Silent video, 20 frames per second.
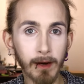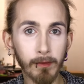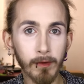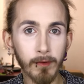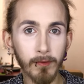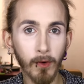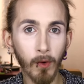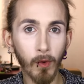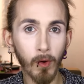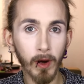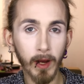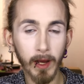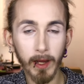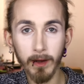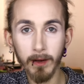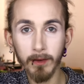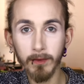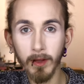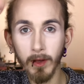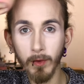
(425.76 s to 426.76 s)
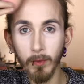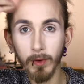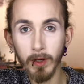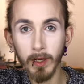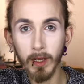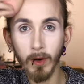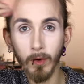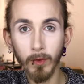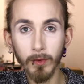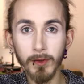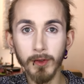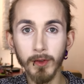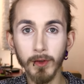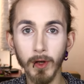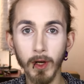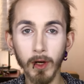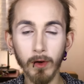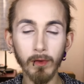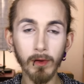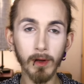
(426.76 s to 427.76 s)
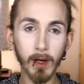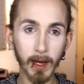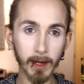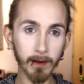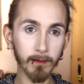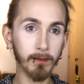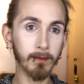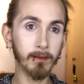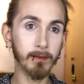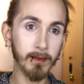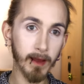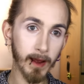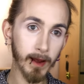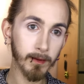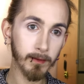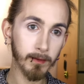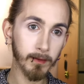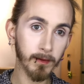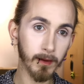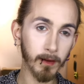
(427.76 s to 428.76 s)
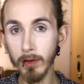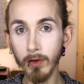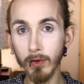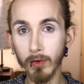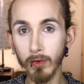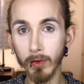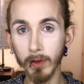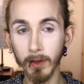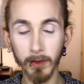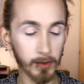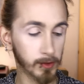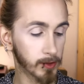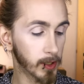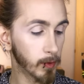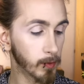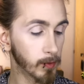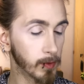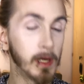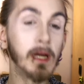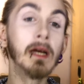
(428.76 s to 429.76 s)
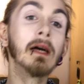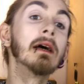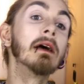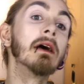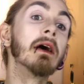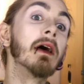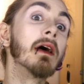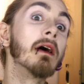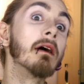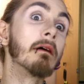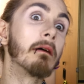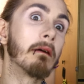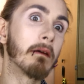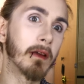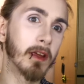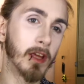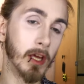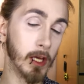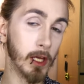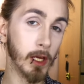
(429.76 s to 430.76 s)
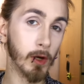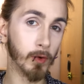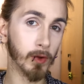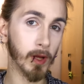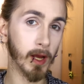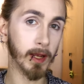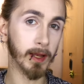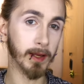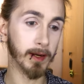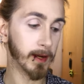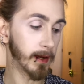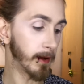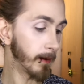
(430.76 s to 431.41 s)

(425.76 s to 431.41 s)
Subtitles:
our forehead to the gods, you know, like that. Ooh, so cute, I can